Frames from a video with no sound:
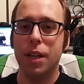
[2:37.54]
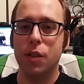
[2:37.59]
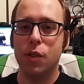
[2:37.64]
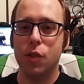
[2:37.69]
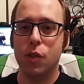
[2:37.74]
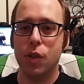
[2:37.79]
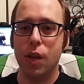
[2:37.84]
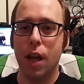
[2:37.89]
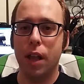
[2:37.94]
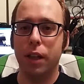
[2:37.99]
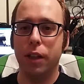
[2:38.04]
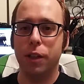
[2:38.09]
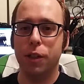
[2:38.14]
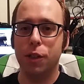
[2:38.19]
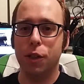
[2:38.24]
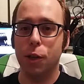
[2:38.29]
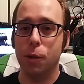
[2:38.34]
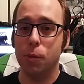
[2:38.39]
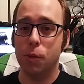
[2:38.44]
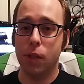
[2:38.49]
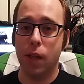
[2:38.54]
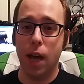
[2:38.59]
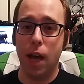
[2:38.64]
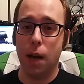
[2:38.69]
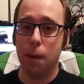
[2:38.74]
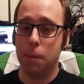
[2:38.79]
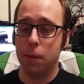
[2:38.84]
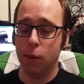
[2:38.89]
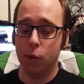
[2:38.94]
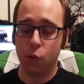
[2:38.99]
solid in terms of
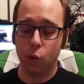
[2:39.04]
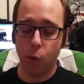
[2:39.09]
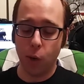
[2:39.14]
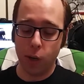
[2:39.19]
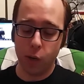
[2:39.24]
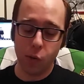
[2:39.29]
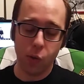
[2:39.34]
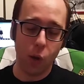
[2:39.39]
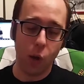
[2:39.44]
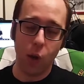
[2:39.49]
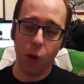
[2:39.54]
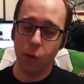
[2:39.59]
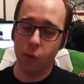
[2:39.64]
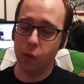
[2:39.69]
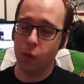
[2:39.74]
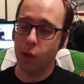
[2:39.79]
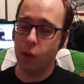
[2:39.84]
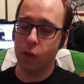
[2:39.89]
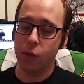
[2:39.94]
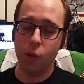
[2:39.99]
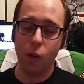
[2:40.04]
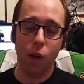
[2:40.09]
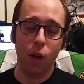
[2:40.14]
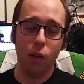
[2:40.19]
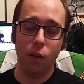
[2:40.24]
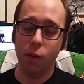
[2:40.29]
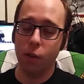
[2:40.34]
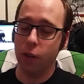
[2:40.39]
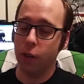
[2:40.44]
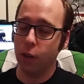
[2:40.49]
that. I mean, there's great songs. It's
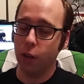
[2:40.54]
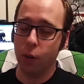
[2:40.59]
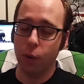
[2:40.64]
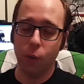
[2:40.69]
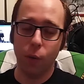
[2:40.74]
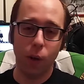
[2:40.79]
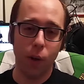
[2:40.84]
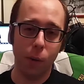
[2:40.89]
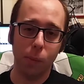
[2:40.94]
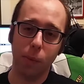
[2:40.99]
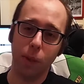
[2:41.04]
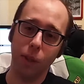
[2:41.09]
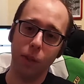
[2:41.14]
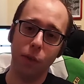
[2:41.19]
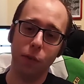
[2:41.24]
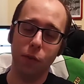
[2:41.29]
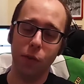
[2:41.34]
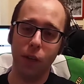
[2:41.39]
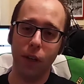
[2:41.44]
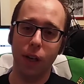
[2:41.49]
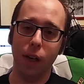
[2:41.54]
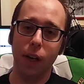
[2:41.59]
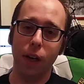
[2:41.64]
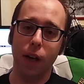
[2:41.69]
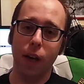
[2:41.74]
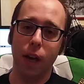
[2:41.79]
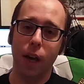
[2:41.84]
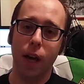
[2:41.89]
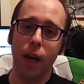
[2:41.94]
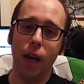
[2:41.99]
all incredibly goofy.
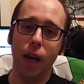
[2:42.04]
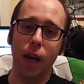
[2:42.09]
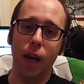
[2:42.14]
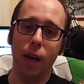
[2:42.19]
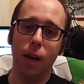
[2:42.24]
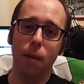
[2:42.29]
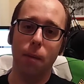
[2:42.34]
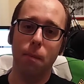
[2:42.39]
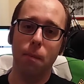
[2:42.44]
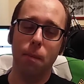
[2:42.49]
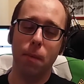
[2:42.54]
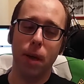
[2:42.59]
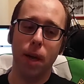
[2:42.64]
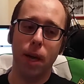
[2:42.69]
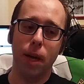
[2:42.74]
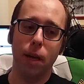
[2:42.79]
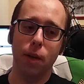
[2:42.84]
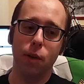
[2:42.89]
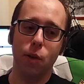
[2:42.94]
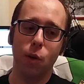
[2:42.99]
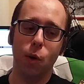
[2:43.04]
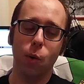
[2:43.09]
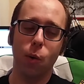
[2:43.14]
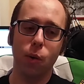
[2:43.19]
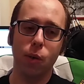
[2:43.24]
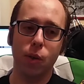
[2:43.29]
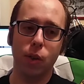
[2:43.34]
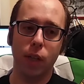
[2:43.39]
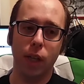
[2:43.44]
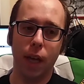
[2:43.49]
And
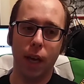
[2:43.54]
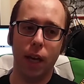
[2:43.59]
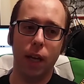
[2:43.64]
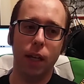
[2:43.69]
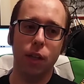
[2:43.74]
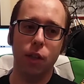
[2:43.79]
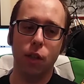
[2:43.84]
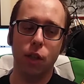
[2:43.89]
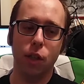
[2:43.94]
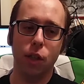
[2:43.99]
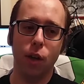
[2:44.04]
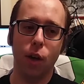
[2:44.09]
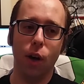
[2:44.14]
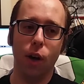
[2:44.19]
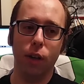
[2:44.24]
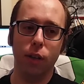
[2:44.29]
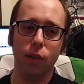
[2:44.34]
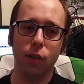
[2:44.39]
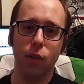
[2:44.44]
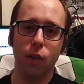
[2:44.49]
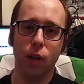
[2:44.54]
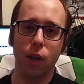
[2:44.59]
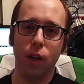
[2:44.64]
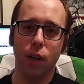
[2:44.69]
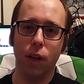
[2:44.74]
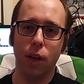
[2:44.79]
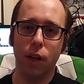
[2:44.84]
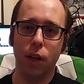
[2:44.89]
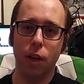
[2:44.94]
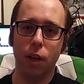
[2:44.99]
towards the end, she talks
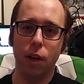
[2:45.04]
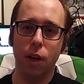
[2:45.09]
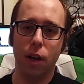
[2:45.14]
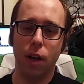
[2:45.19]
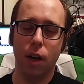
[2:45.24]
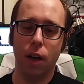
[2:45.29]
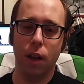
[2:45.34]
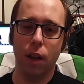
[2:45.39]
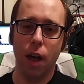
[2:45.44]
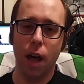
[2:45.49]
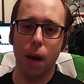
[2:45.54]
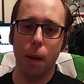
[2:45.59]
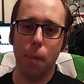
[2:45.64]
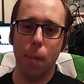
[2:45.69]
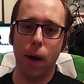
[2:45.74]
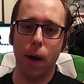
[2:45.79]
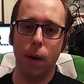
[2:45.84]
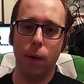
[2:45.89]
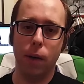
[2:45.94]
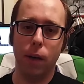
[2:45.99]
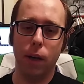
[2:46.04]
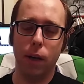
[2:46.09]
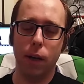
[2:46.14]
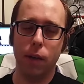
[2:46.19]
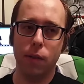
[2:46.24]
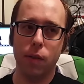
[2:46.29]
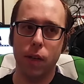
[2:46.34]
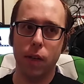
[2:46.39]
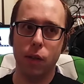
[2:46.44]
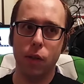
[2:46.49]
a lot about,
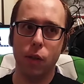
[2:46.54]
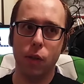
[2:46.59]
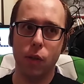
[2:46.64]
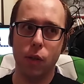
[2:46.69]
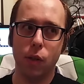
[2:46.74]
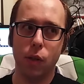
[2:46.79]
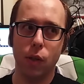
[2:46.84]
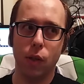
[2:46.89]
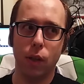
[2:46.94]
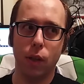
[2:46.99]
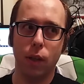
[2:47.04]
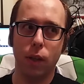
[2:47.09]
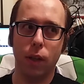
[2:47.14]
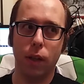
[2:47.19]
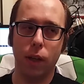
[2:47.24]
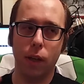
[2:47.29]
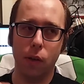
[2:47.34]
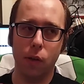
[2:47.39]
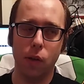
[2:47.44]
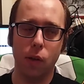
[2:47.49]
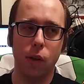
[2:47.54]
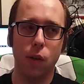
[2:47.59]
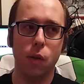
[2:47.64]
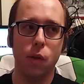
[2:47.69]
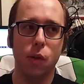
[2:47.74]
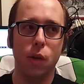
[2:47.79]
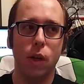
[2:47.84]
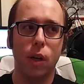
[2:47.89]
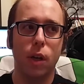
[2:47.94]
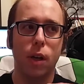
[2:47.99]
it's not just, like I said,
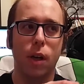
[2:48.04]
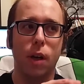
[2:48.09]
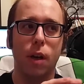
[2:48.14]
there's,